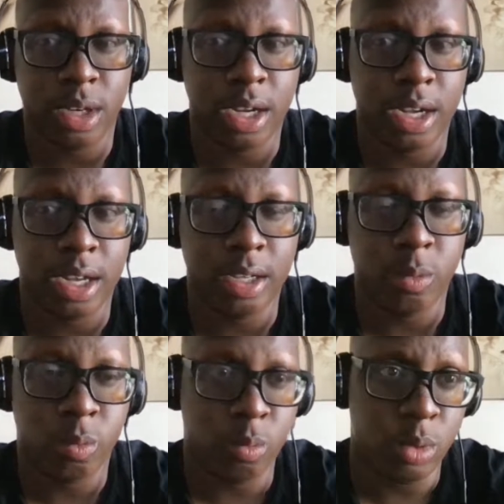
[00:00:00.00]
uh,
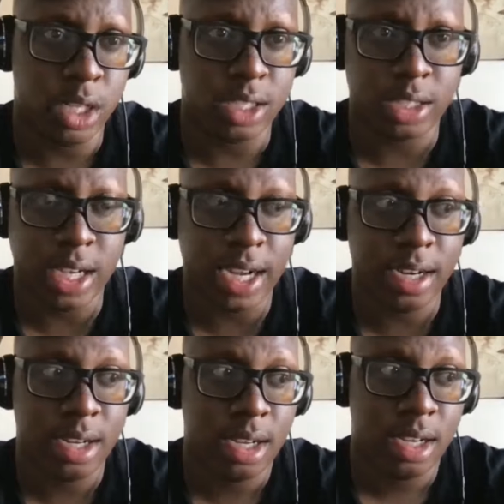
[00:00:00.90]
when he's
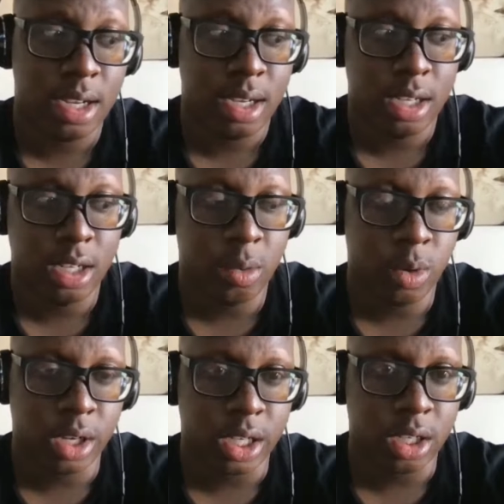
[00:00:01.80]
not,
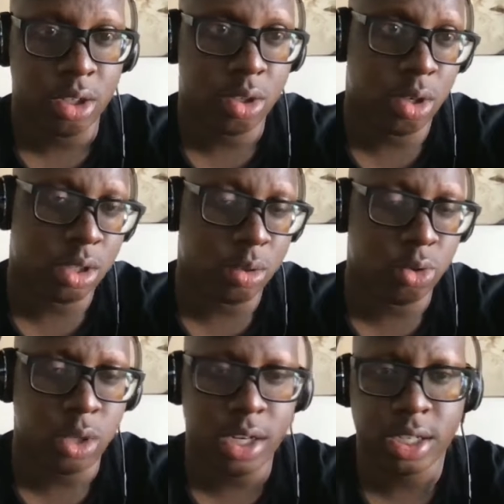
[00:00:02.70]
working, you can also
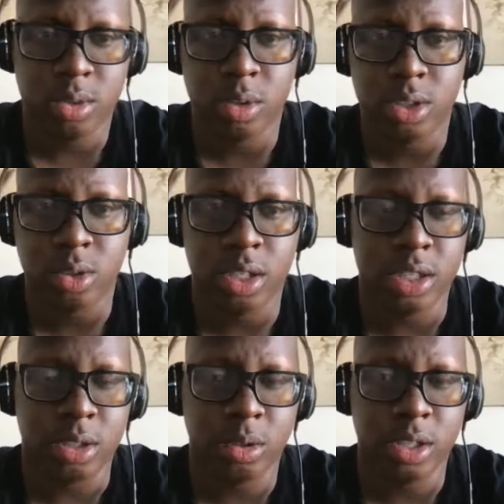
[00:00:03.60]
join Discord. Join
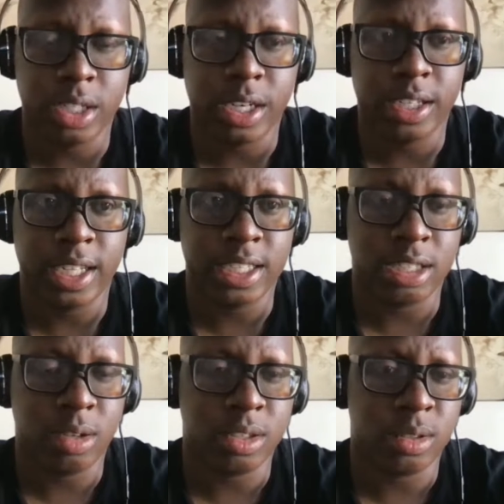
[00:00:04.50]
Discord. You can hear
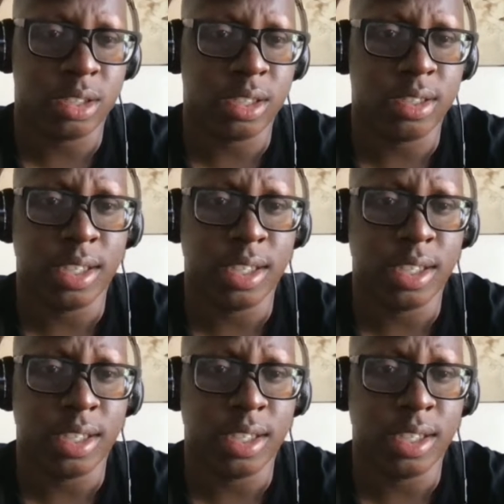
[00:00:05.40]
Elijah's thoughts on certain